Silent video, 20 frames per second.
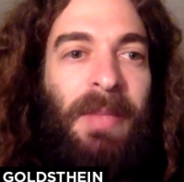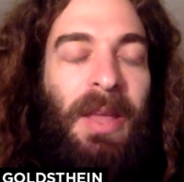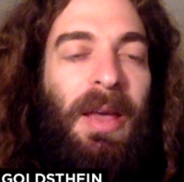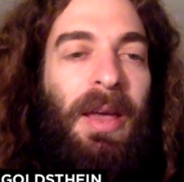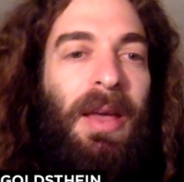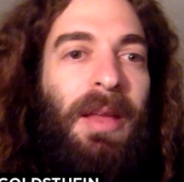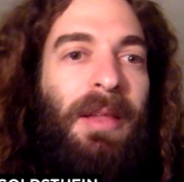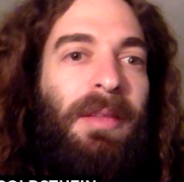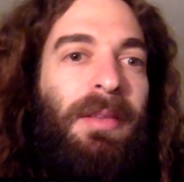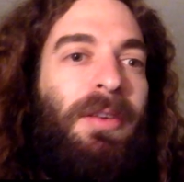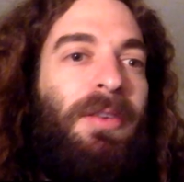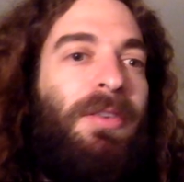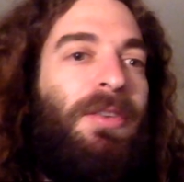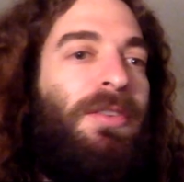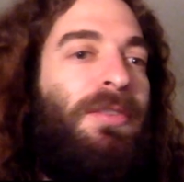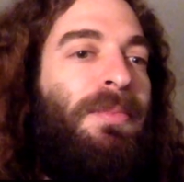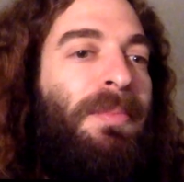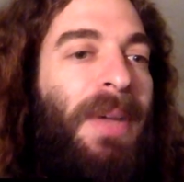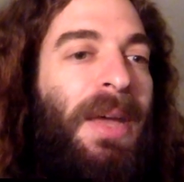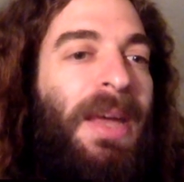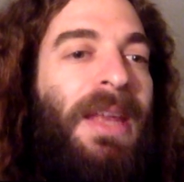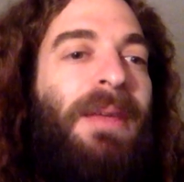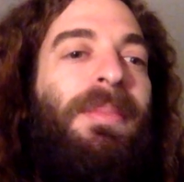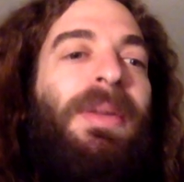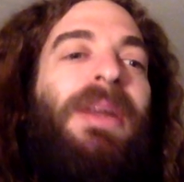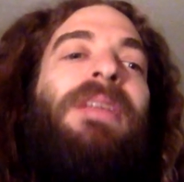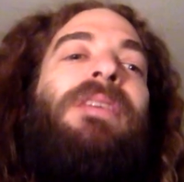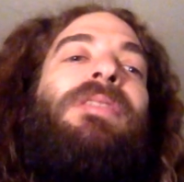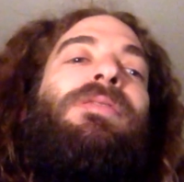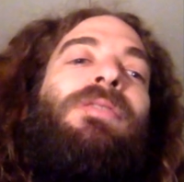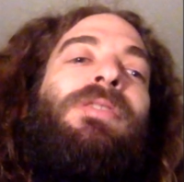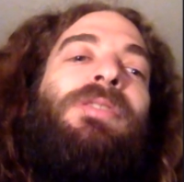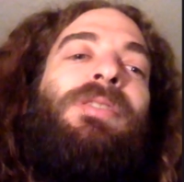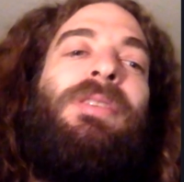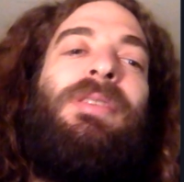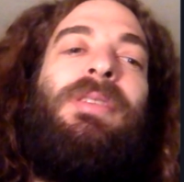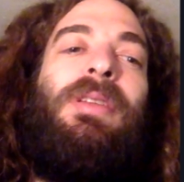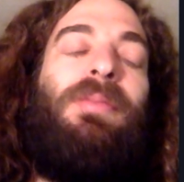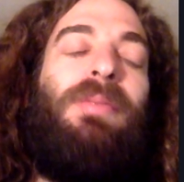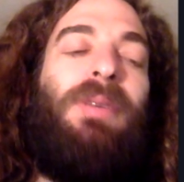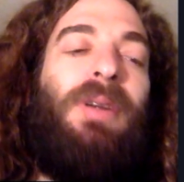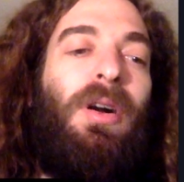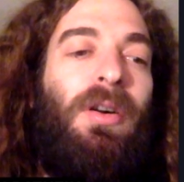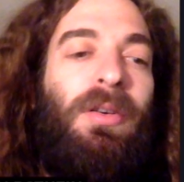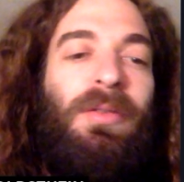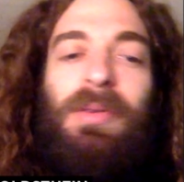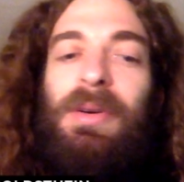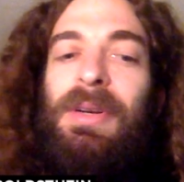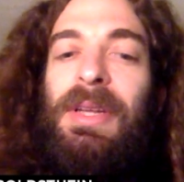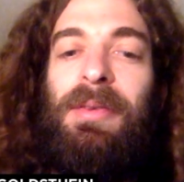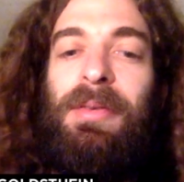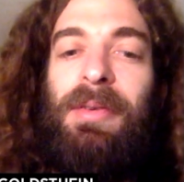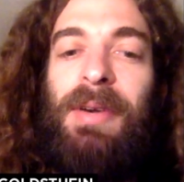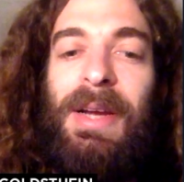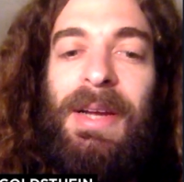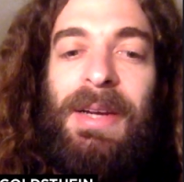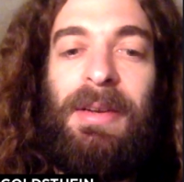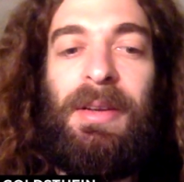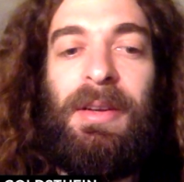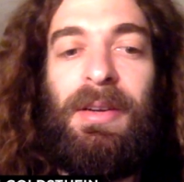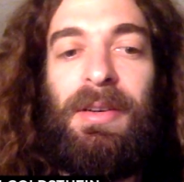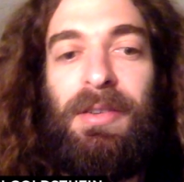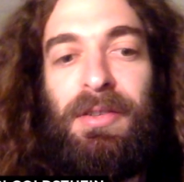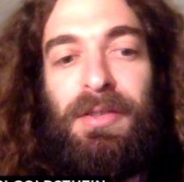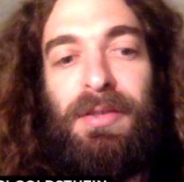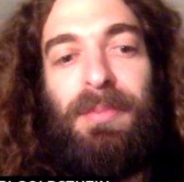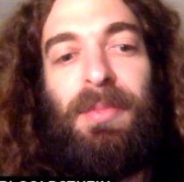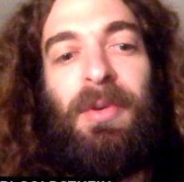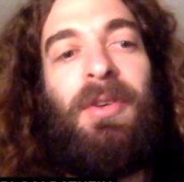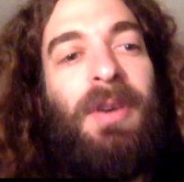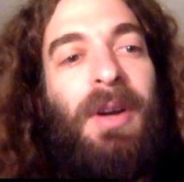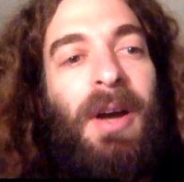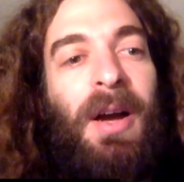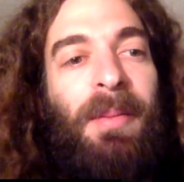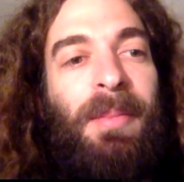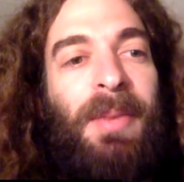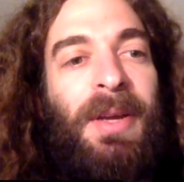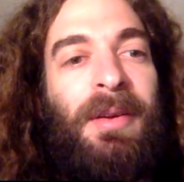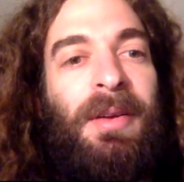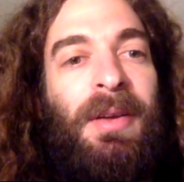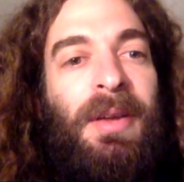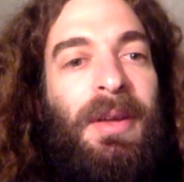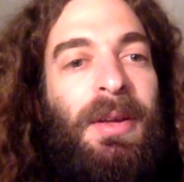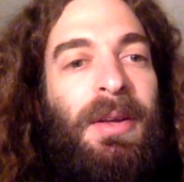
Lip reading: And there's many, many sources that we already created, and there's more coming.